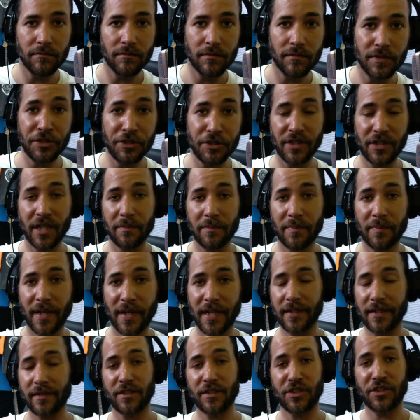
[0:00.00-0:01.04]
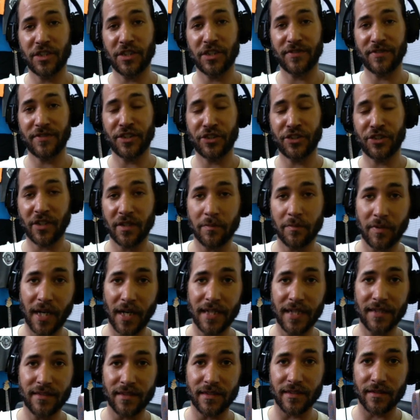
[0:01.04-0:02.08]
you're not paying the Jiffy shirt
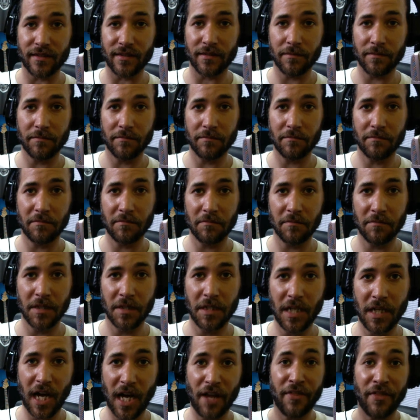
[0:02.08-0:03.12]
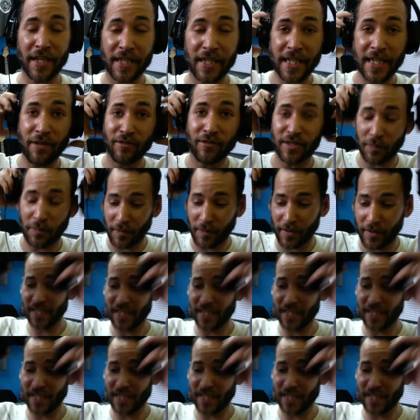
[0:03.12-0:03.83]
prices. I think that was pretty